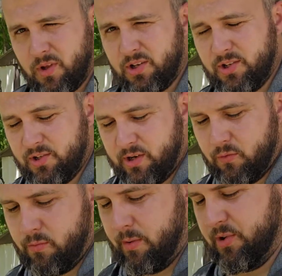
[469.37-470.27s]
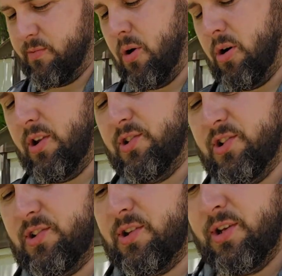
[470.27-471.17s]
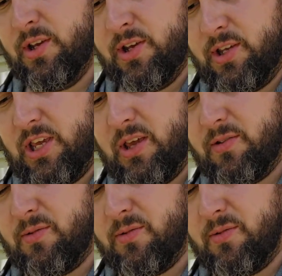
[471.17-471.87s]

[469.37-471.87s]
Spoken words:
I just discovered what might be smarter is just get